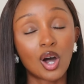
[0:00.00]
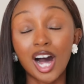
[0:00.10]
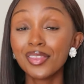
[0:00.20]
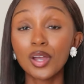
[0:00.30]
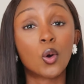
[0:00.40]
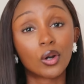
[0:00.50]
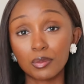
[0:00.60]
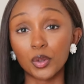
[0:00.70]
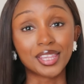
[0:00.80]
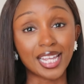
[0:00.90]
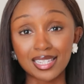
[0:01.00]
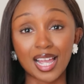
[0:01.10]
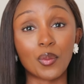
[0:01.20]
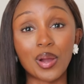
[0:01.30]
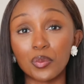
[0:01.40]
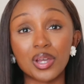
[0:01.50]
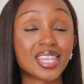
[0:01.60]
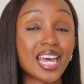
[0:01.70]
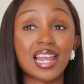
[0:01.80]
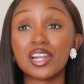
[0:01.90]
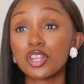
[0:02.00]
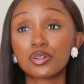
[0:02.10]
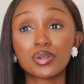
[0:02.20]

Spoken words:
all the horrible things I went with, and another